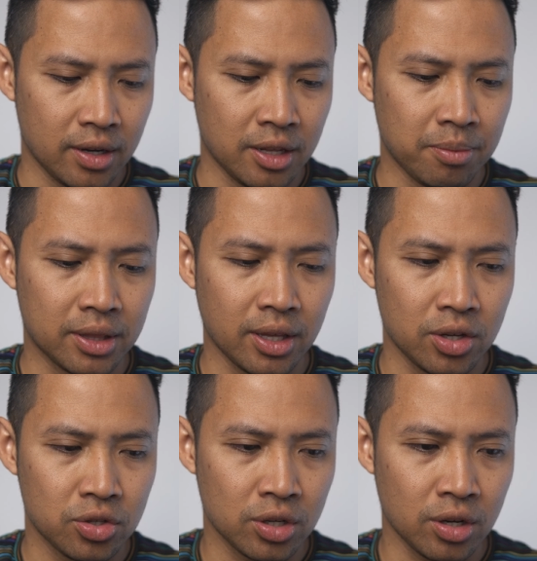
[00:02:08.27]

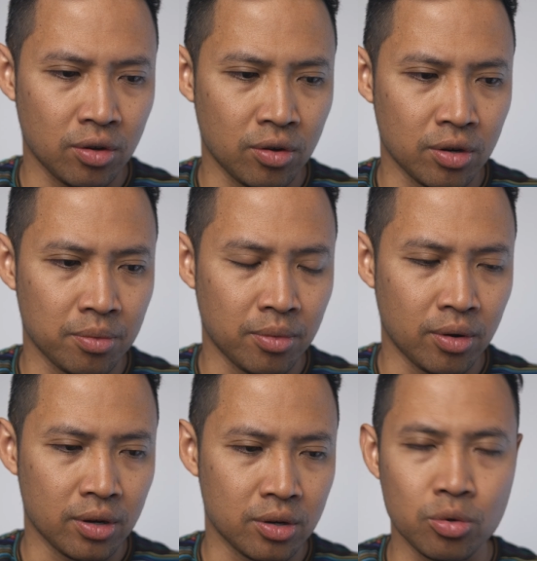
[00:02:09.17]
limitation or
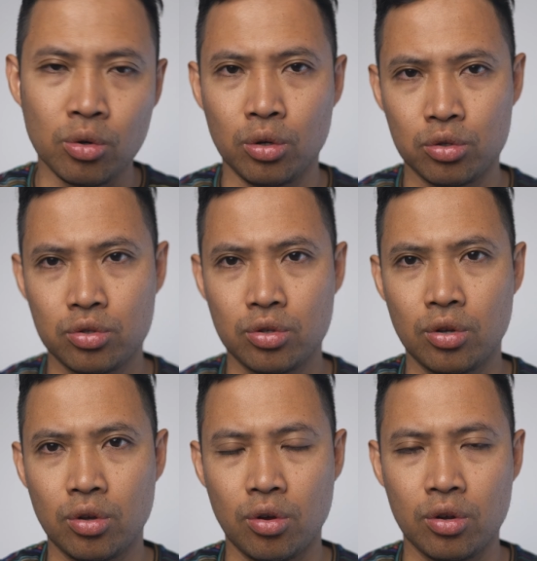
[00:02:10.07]
more rules
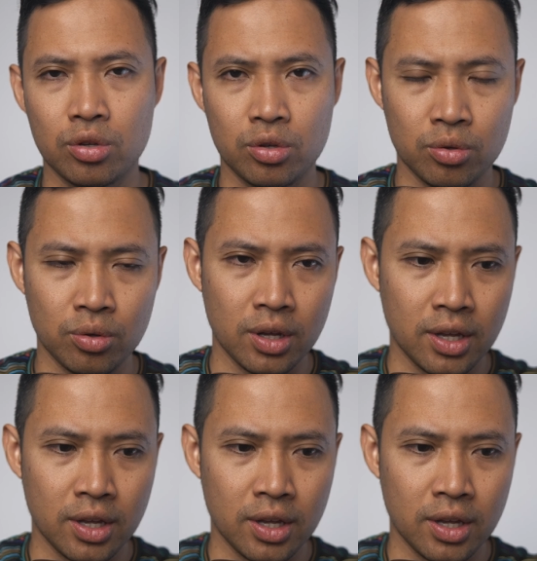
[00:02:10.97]
on you